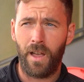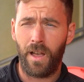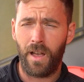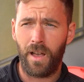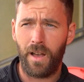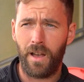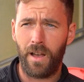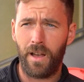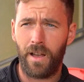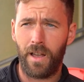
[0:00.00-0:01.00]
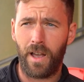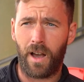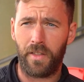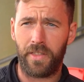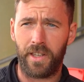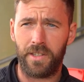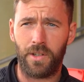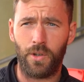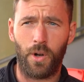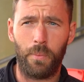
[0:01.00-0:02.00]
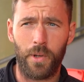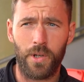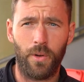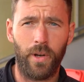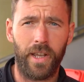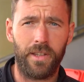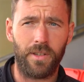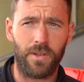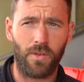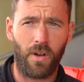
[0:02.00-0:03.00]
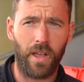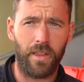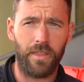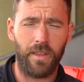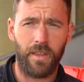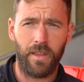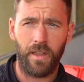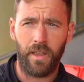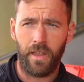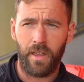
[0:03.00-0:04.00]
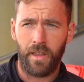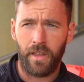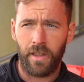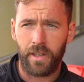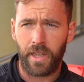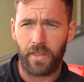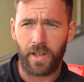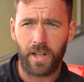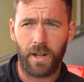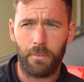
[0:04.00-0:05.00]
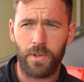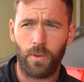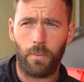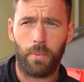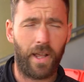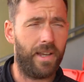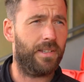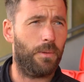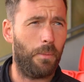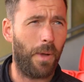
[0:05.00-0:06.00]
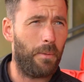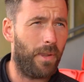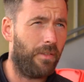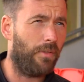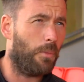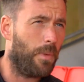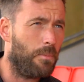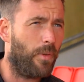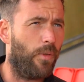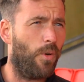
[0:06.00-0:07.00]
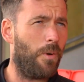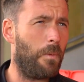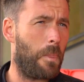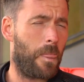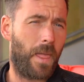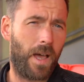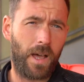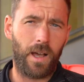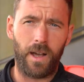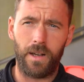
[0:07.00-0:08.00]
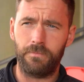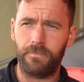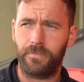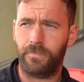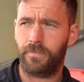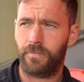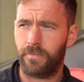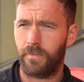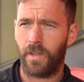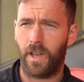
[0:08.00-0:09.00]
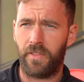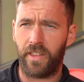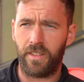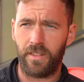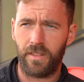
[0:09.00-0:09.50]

I think it's a good opportunity to try and get the club to a place where maybe they've not been before. I think